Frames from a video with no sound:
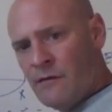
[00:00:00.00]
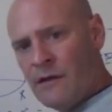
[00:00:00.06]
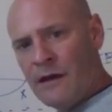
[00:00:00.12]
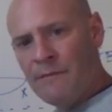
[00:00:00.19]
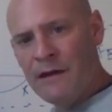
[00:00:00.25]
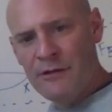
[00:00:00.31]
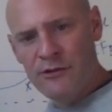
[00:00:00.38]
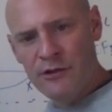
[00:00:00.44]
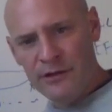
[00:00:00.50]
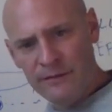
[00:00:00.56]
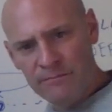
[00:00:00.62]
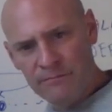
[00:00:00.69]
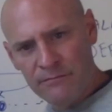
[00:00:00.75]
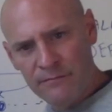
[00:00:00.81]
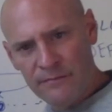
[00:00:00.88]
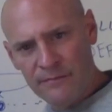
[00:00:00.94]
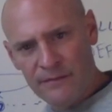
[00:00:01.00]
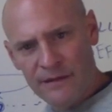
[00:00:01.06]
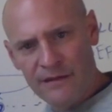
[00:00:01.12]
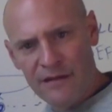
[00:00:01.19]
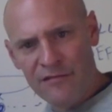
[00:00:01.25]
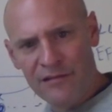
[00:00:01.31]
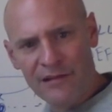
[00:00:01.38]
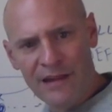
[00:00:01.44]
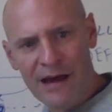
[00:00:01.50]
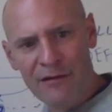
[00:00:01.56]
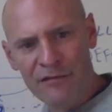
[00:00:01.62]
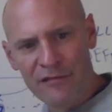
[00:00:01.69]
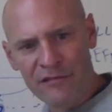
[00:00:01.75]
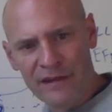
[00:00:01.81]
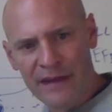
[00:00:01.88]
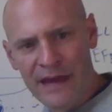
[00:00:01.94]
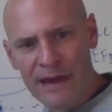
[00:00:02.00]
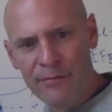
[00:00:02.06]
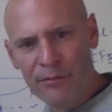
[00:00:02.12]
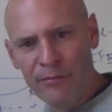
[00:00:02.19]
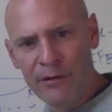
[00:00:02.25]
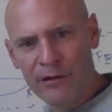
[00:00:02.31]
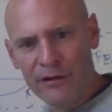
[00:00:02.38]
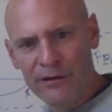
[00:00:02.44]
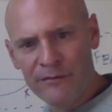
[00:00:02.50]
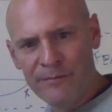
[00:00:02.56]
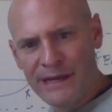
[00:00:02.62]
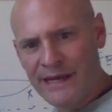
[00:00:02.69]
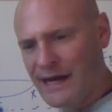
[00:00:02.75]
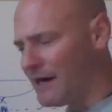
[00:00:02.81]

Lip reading: I mentioned this allows us the capability of being